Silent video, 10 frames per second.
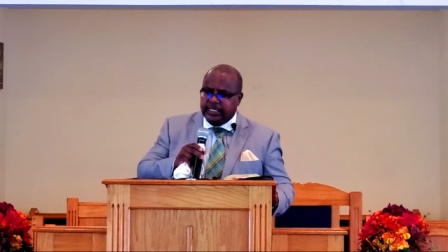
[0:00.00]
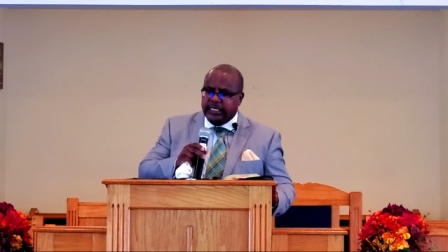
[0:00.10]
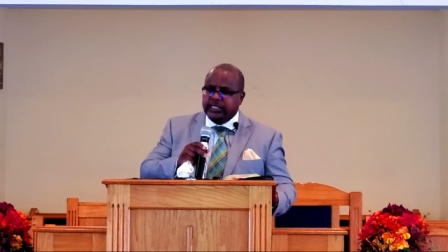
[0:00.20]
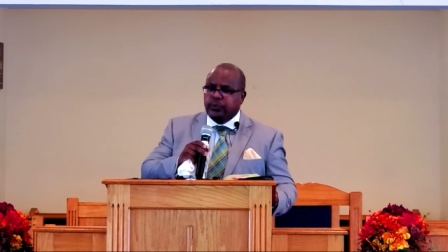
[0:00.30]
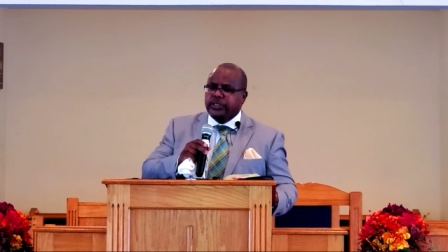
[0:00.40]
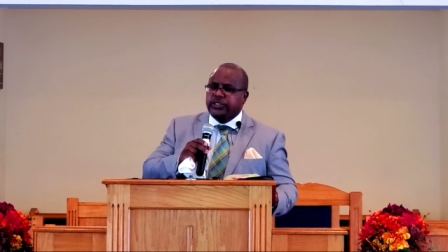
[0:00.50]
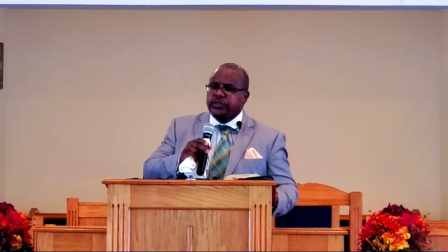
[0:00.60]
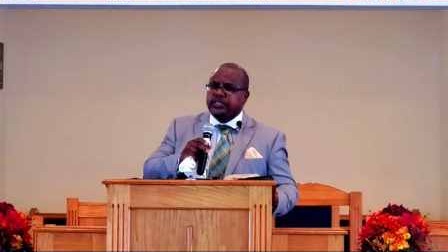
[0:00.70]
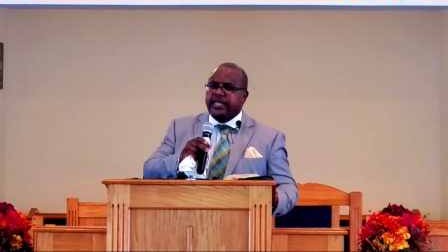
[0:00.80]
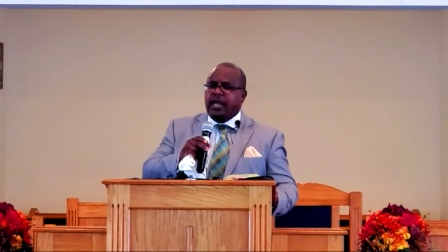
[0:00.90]
is what you
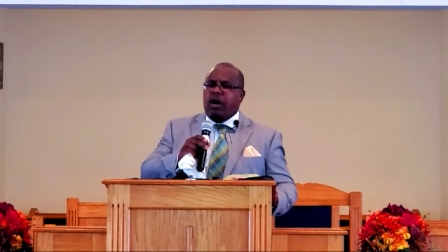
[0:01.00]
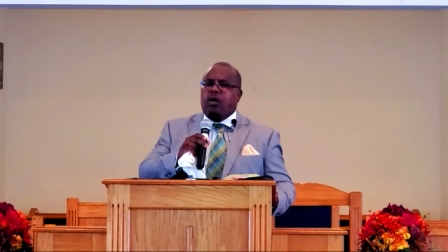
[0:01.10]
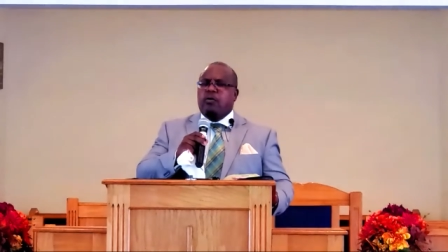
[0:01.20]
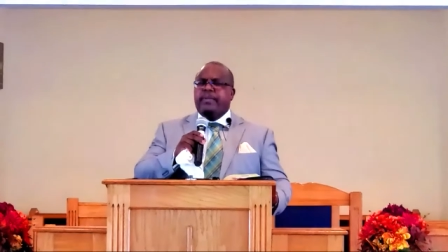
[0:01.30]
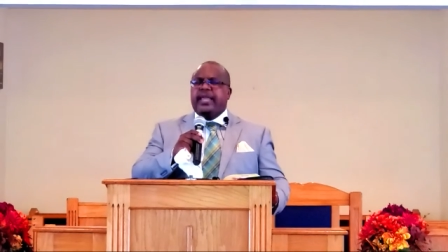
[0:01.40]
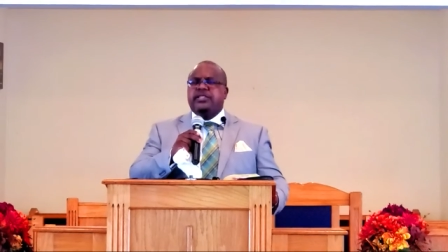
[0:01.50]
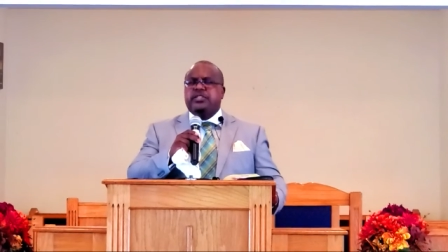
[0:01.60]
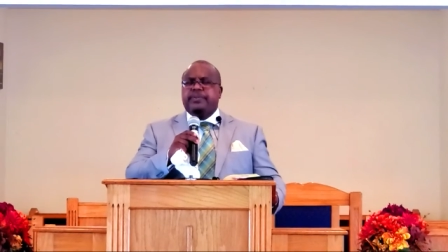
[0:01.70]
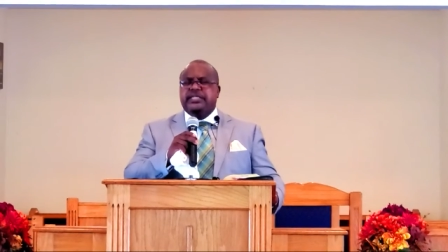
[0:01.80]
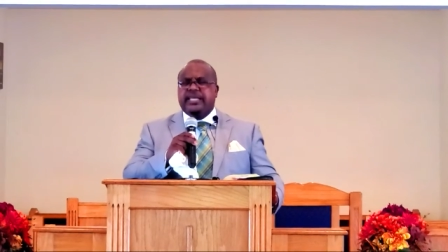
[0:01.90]
said that all men
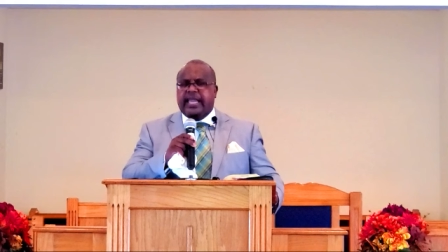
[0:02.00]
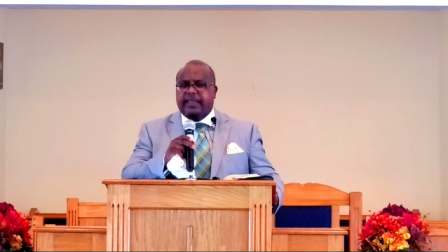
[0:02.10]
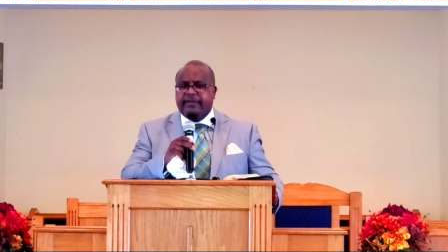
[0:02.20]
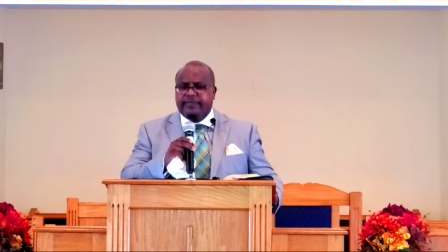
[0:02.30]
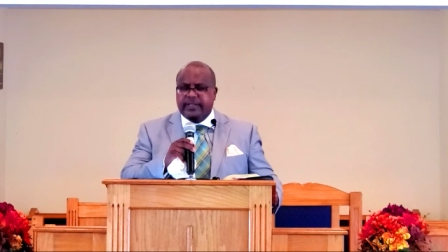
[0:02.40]
should be saved.